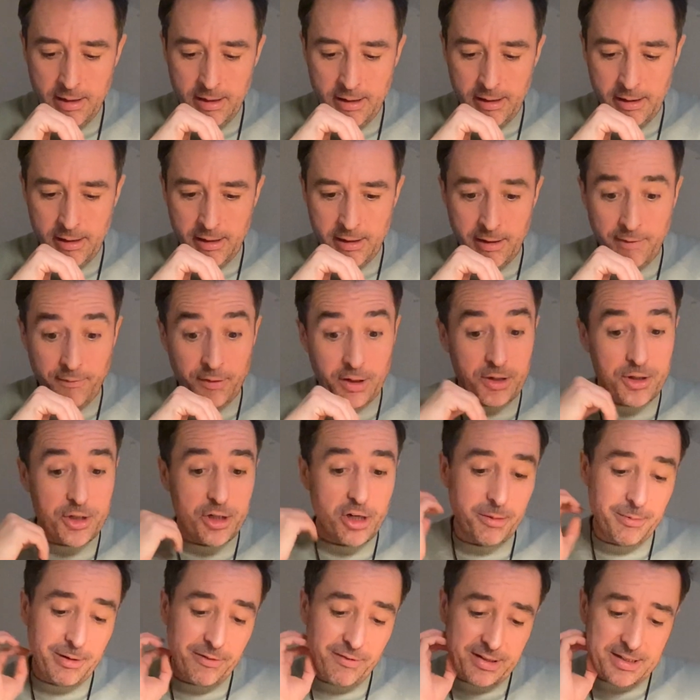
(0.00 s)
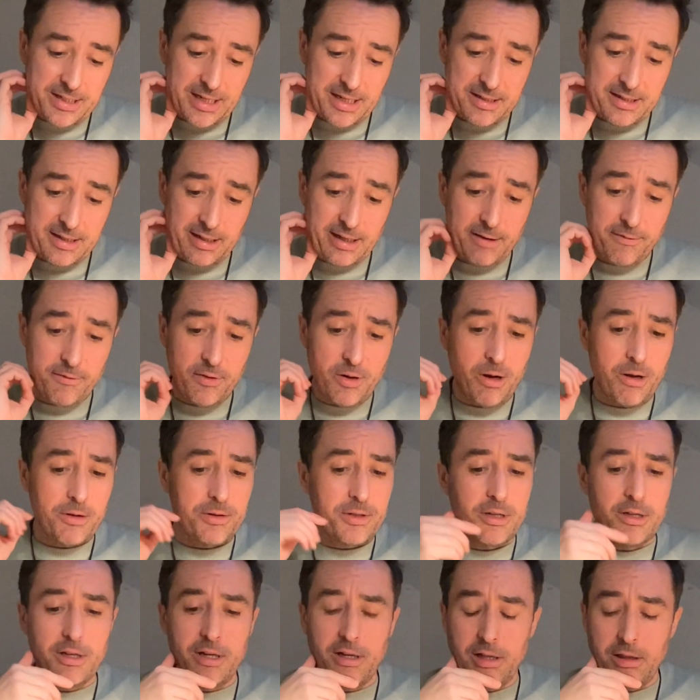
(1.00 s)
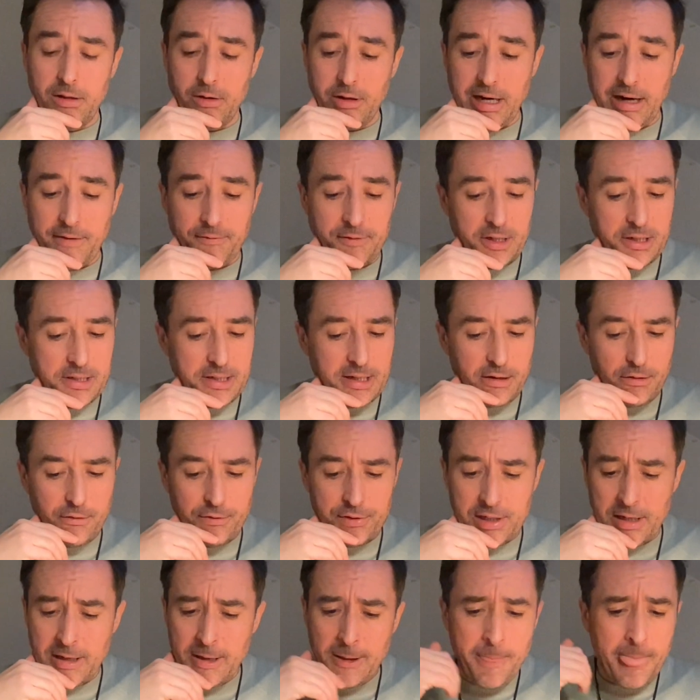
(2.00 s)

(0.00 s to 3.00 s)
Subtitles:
If you can join me, fantastic. If not, look after yourselves.